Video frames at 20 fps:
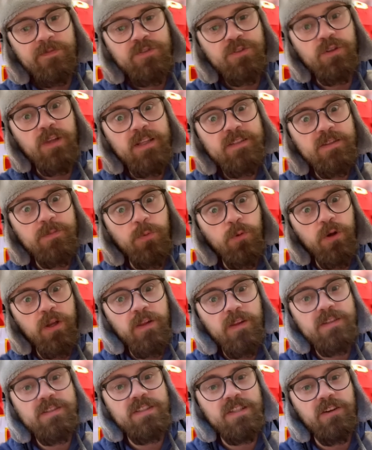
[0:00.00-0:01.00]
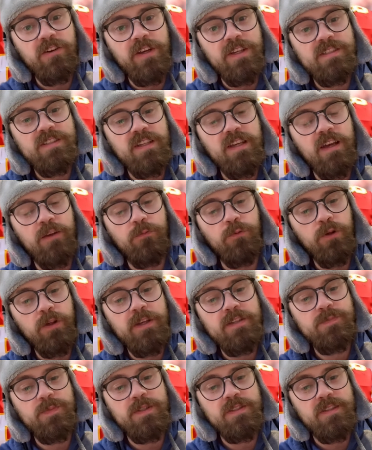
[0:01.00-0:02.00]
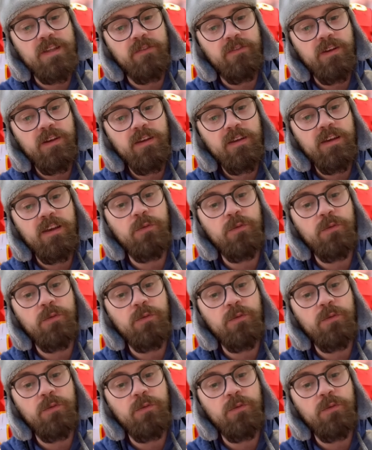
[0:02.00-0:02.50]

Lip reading: So that's the point of this series, to get really specific.